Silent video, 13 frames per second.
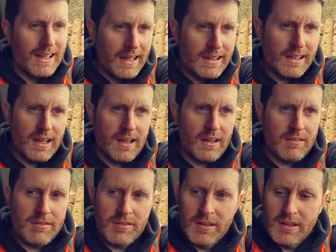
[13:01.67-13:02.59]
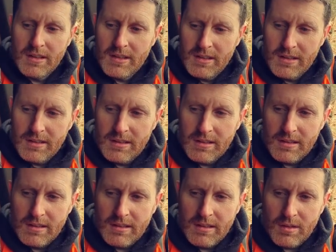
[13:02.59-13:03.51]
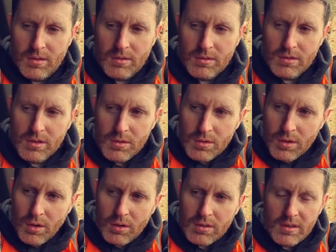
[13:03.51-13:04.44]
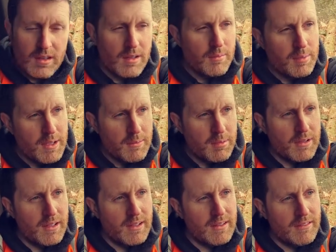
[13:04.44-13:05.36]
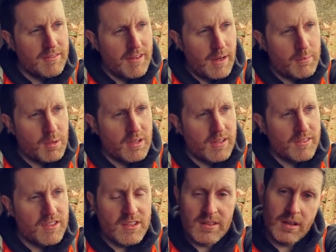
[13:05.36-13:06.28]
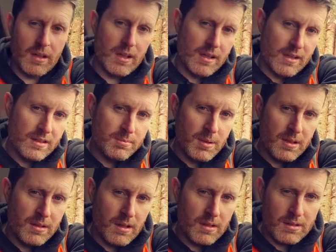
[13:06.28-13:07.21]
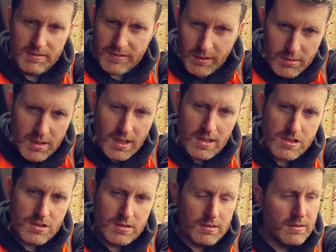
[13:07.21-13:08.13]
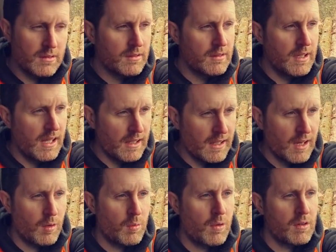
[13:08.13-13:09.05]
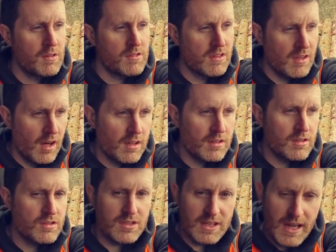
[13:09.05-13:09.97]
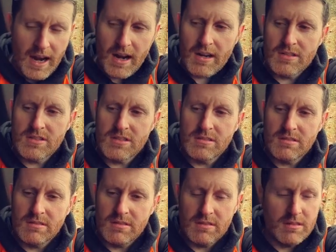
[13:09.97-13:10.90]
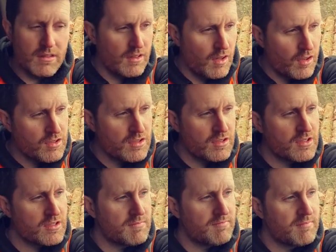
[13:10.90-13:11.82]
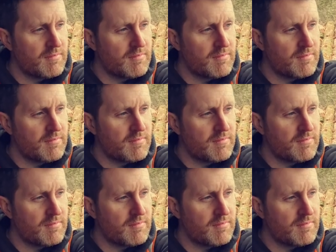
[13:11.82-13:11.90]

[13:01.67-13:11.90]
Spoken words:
glad he gave, you know, kudos to the people that the fabric of society is built on. The foundation. Healthcare workers, doctors, guards, nurses.